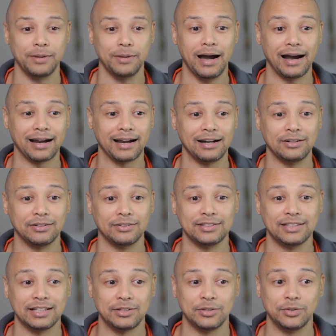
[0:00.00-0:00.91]

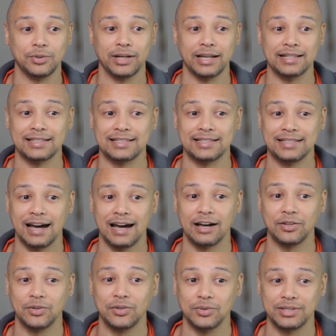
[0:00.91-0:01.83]
account that you can
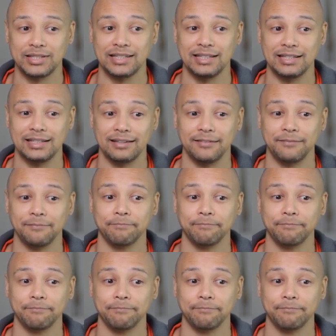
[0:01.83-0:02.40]
start using.